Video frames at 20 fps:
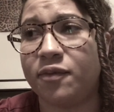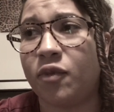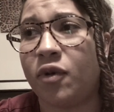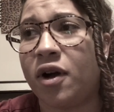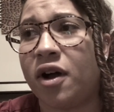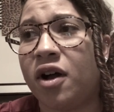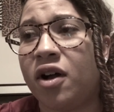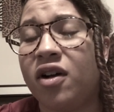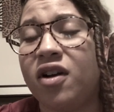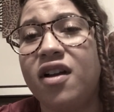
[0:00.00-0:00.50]

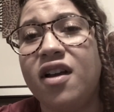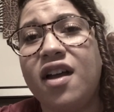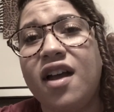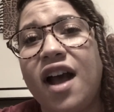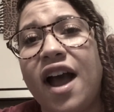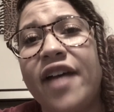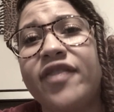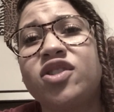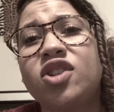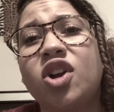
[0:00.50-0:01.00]
Well,
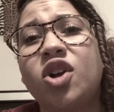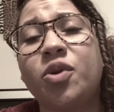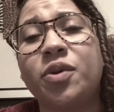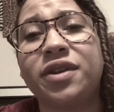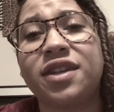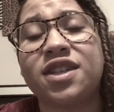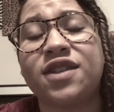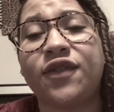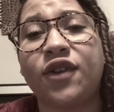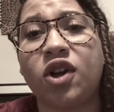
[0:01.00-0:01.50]
I've struggled
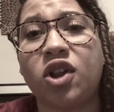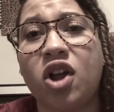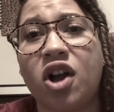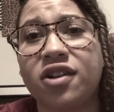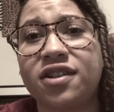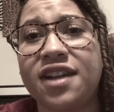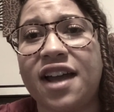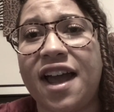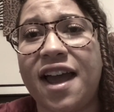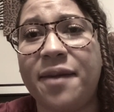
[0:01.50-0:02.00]
with this for a
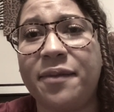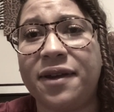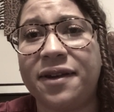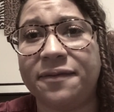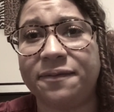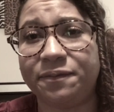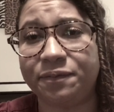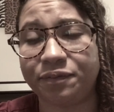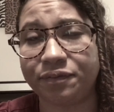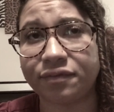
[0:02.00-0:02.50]
long time,
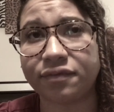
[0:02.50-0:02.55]
and